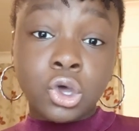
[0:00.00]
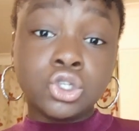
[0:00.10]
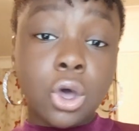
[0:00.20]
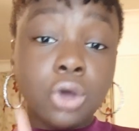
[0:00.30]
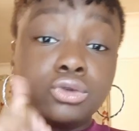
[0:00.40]

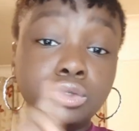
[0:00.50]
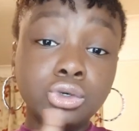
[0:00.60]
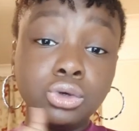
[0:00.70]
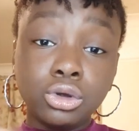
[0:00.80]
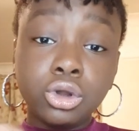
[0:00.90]
So
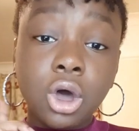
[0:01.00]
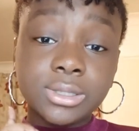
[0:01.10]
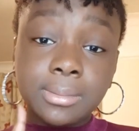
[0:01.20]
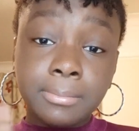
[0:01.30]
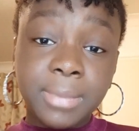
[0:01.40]
do not
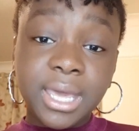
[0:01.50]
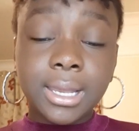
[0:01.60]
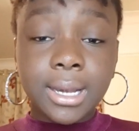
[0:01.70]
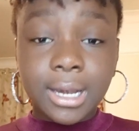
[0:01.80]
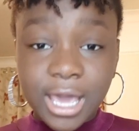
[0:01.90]

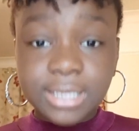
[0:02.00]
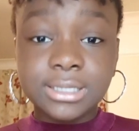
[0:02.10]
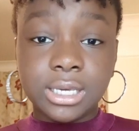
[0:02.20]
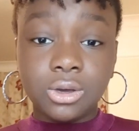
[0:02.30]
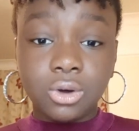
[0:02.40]
be
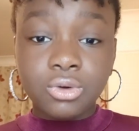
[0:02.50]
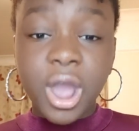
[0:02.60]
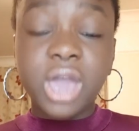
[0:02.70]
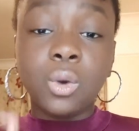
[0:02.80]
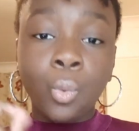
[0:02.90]
lazy, all
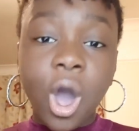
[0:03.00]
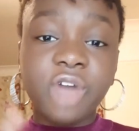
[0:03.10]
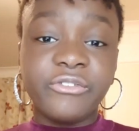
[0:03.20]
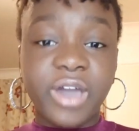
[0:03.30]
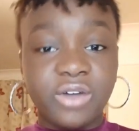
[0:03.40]
right?
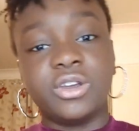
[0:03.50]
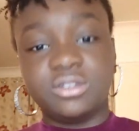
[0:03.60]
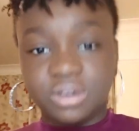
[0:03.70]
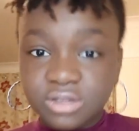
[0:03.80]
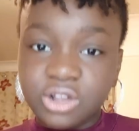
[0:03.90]
Work for
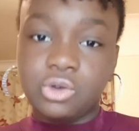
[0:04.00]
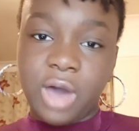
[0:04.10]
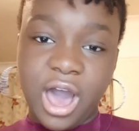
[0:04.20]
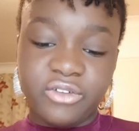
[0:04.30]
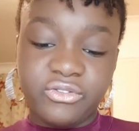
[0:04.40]
everything that you
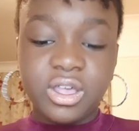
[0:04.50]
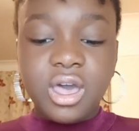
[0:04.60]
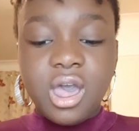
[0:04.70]
have.